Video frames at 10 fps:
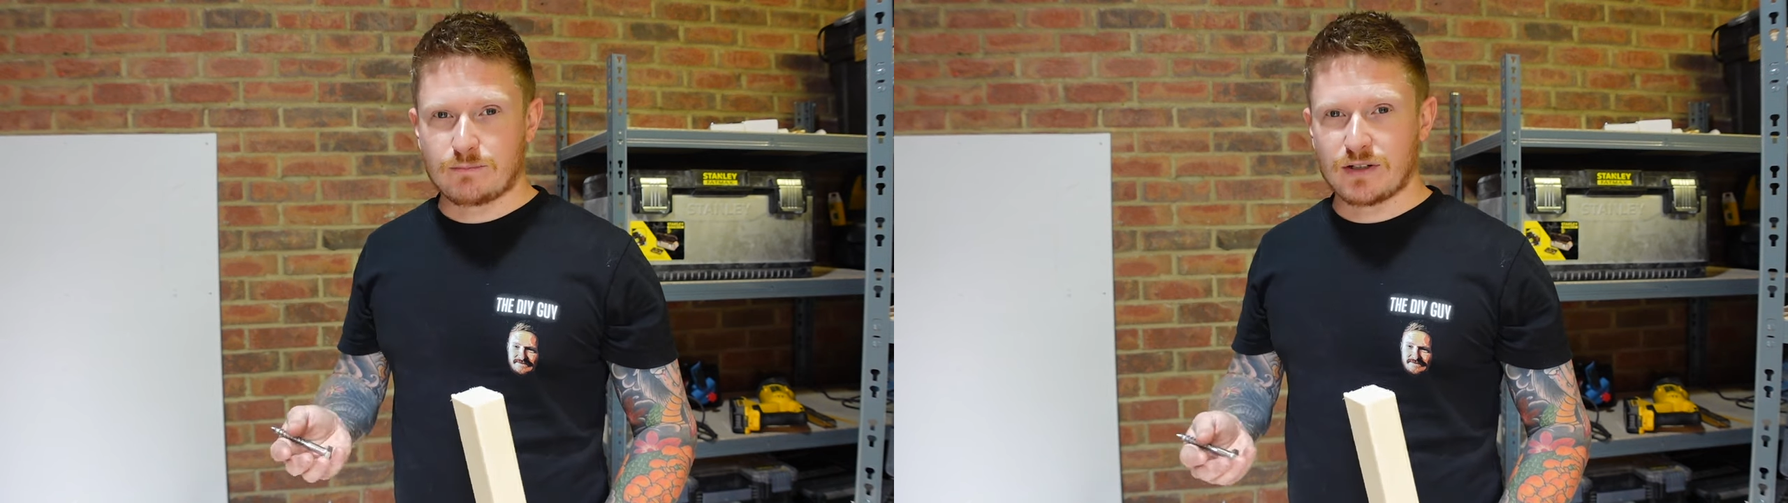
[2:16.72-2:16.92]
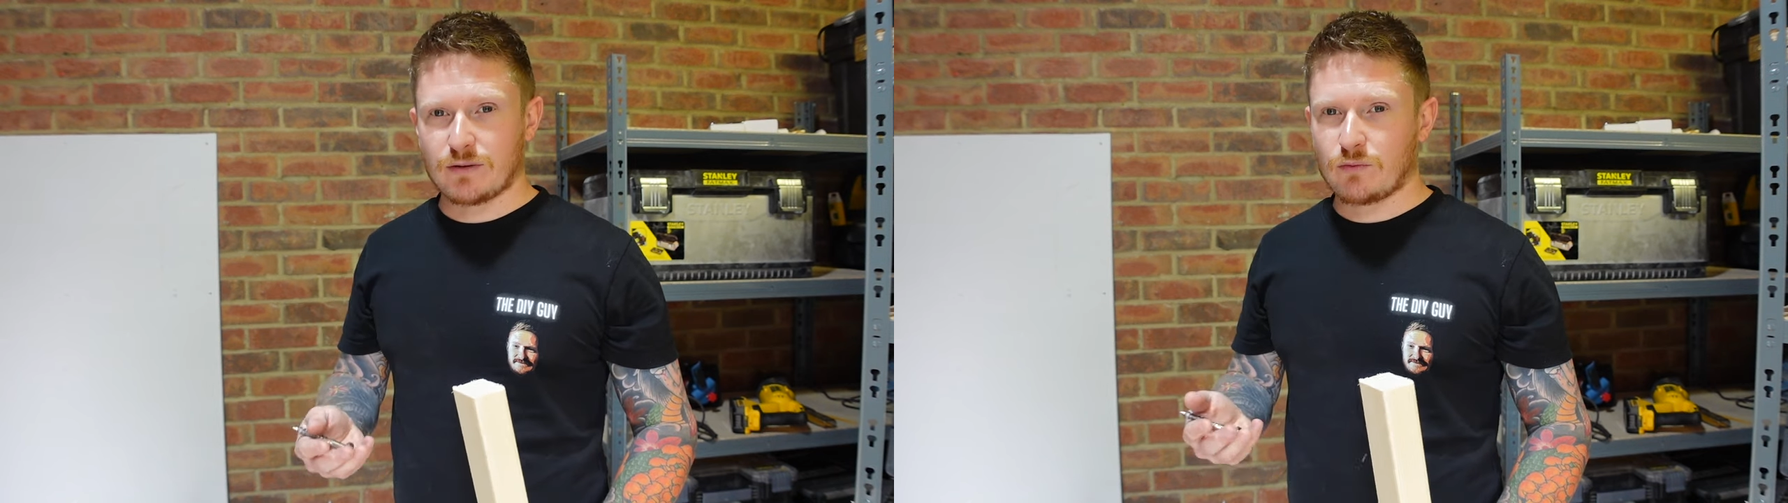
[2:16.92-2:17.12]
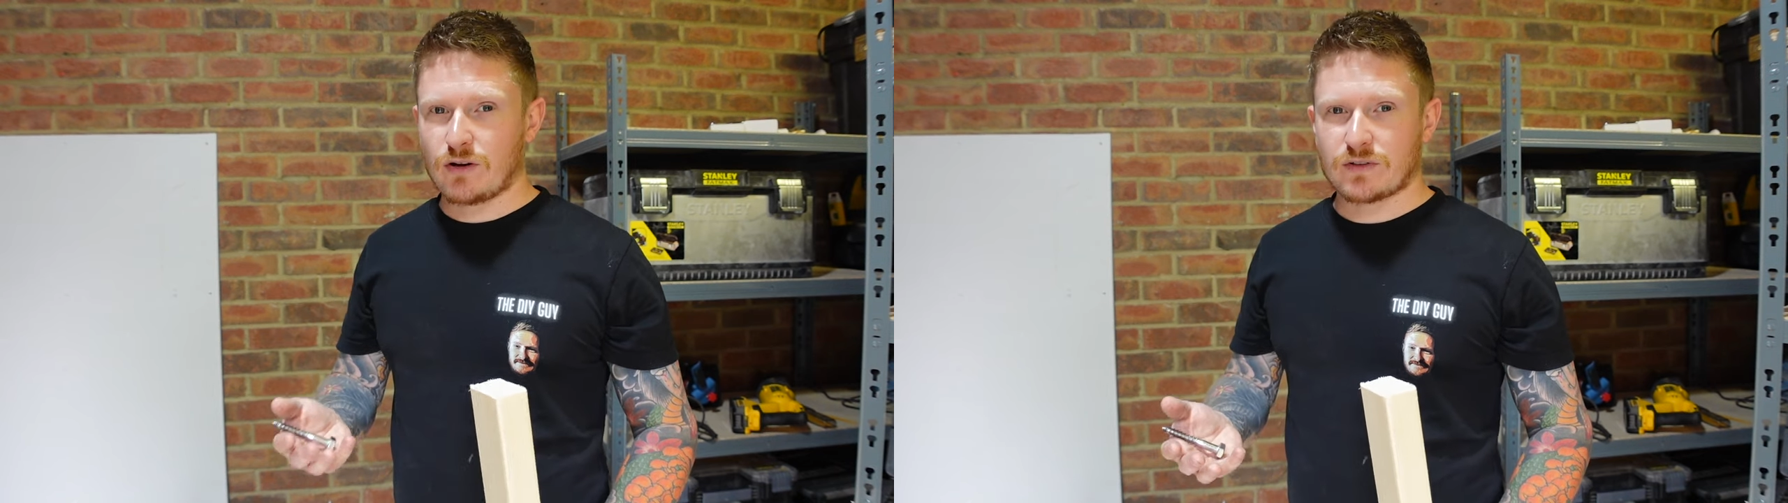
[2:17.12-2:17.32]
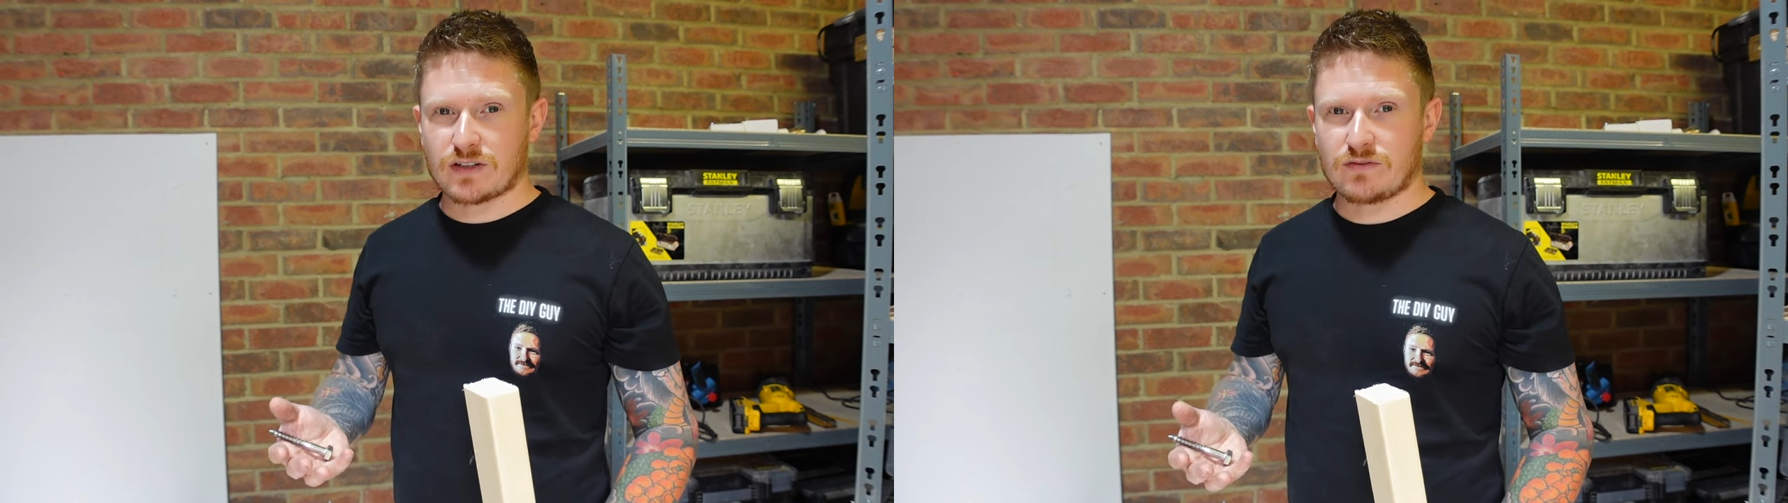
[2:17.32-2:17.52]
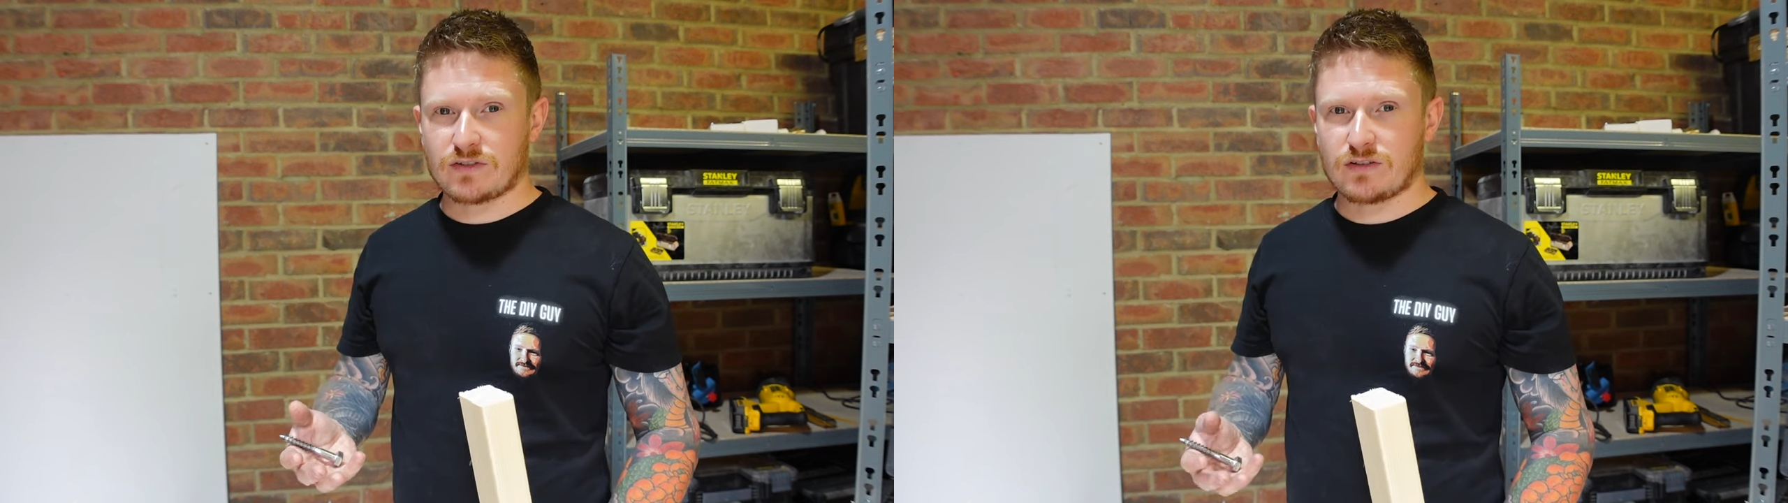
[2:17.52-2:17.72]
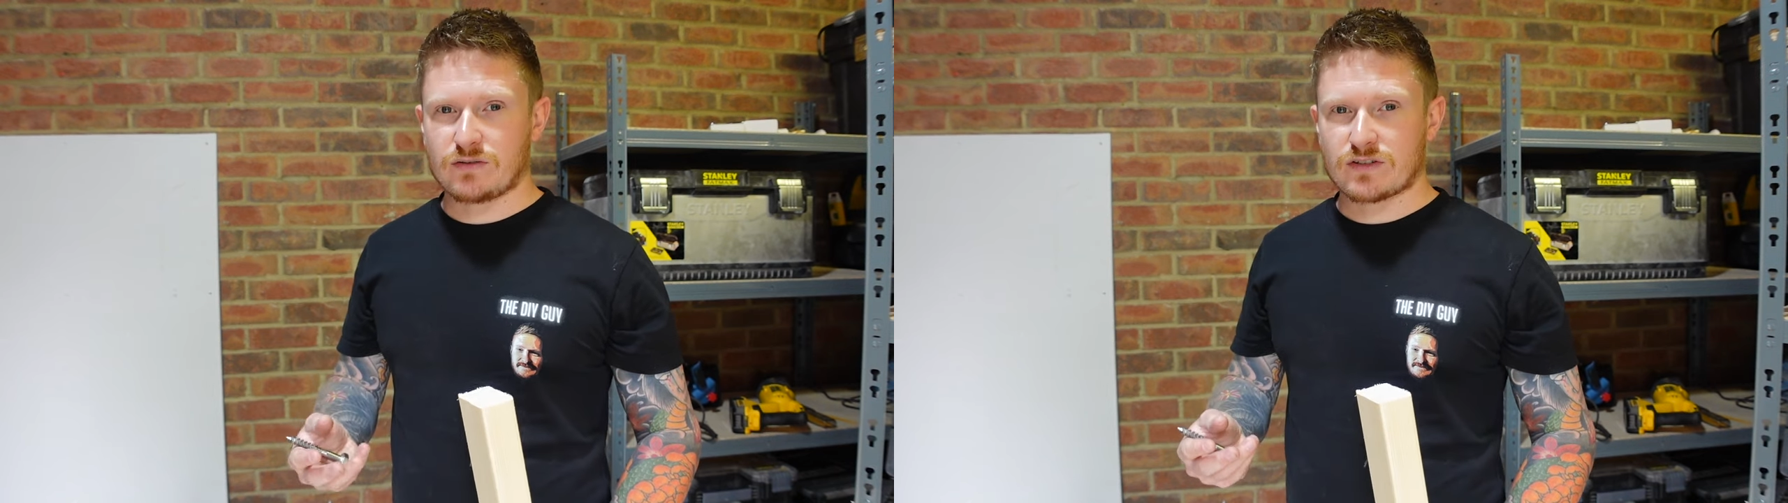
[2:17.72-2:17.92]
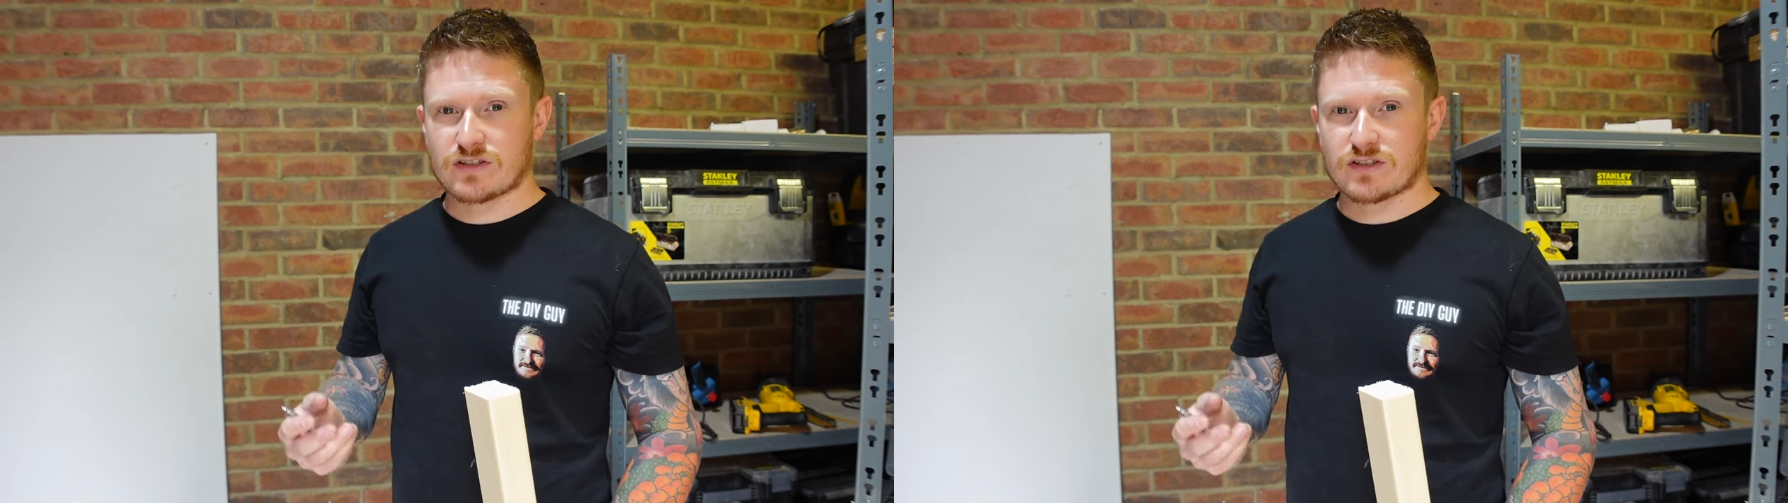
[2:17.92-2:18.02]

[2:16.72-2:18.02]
but it won't give you